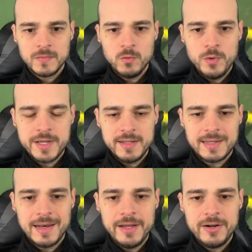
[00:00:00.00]
We can
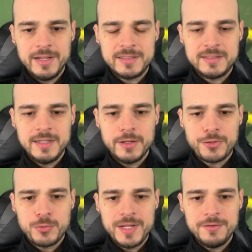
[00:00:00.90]
clearly see the
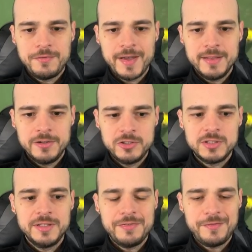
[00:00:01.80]
3 defenders
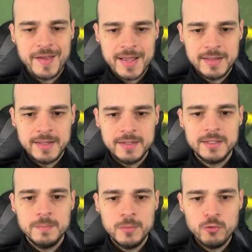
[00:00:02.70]
defending
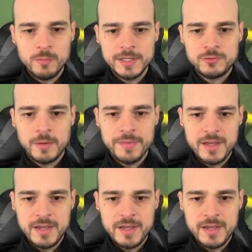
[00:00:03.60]
the movement from the